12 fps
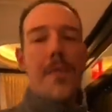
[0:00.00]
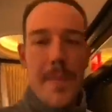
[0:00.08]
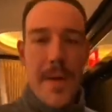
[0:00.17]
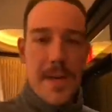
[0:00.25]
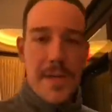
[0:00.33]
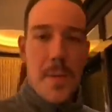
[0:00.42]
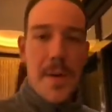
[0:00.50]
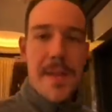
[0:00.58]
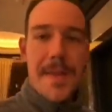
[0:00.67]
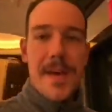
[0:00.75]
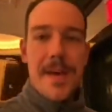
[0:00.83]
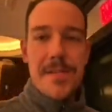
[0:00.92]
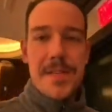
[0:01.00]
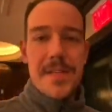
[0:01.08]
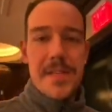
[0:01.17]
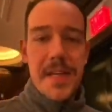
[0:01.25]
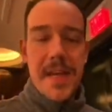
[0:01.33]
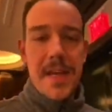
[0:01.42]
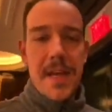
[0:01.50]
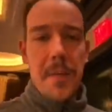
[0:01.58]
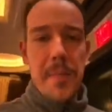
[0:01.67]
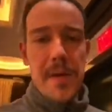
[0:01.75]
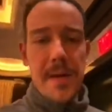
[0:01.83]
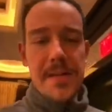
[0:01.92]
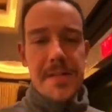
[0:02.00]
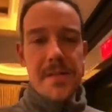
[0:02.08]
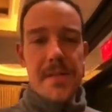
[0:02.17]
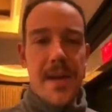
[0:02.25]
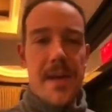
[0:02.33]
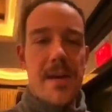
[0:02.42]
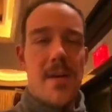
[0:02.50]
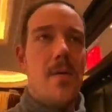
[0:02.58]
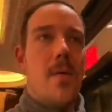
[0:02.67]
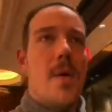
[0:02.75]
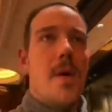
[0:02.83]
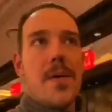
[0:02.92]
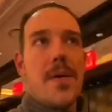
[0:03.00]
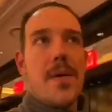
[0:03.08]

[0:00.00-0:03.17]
With about a 20,000 stack, blinds are now